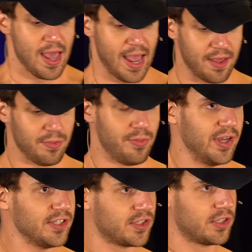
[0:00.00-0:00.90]
And
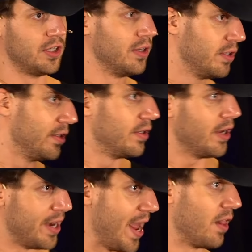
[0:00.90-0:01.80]
this
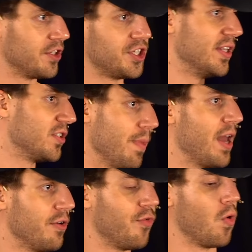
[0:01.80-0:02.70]
analogy, this
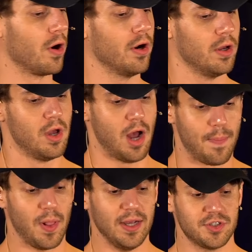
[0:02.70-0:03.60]
metaphor,
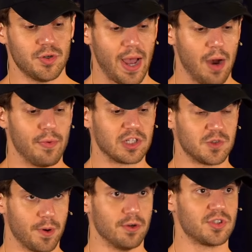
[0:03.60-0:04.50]
applies to how we
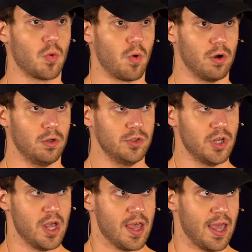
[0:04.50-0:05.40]
experience the
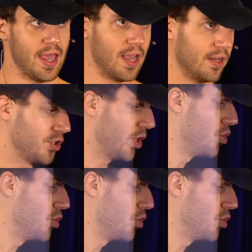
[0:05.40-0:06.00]
world, and